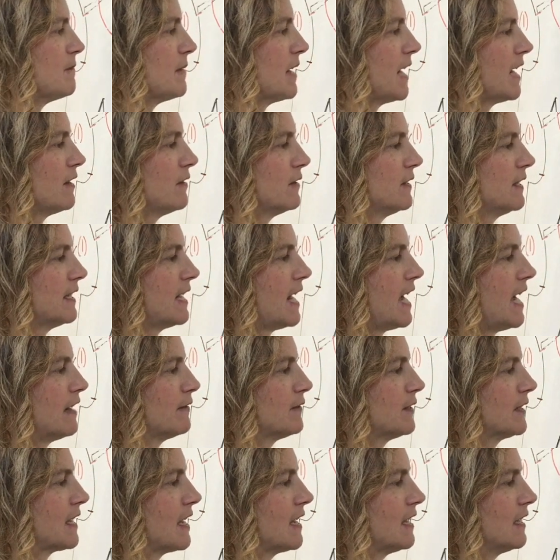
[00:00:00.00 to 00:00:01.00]
allowance in
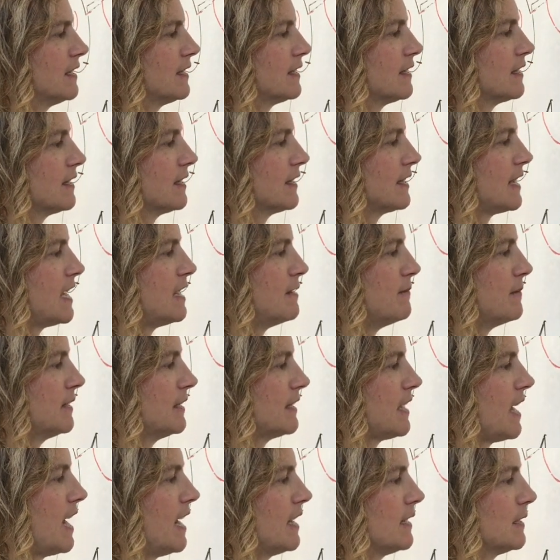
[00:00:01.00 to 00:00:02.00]
half scale is the same as
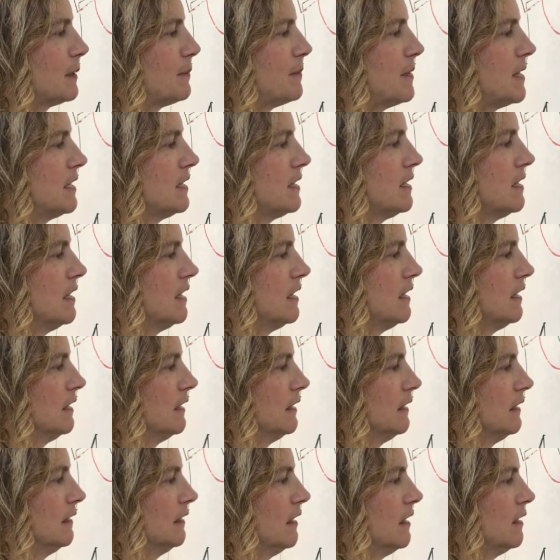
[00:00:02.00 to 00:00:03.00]
it has been,
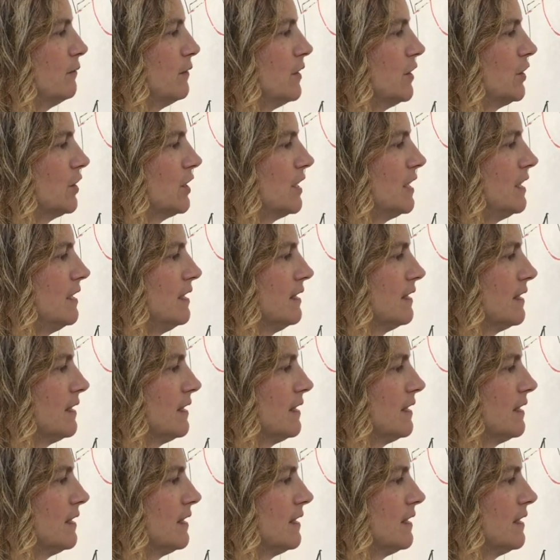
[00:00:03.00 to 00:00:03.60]
which is